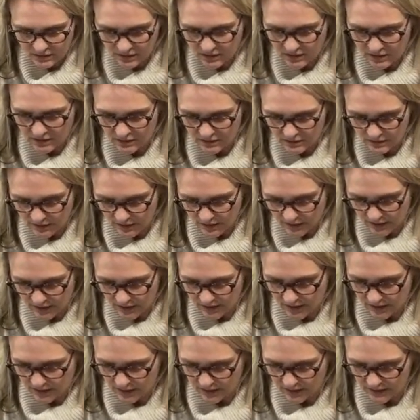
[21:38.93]
on
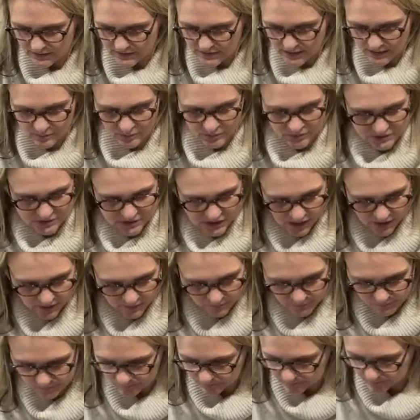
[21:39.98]
a tabletop
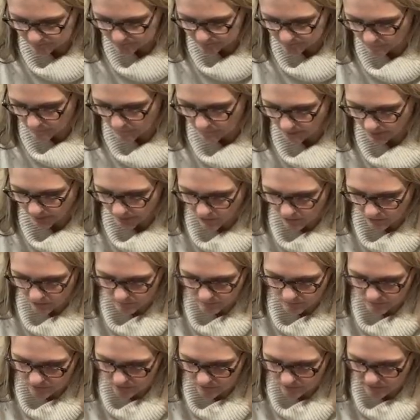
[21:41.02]
or
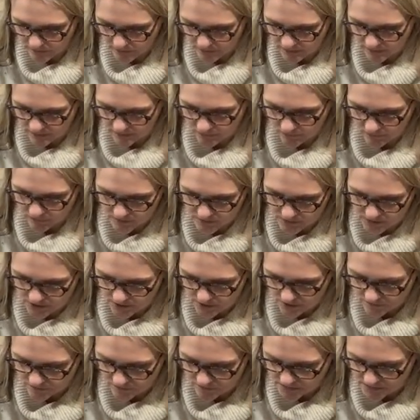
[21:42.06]
moving it from
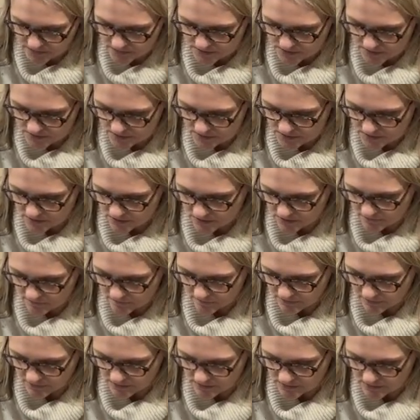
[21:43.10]
surface to
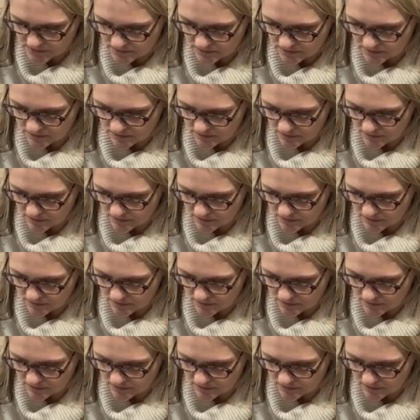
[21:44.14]
surface.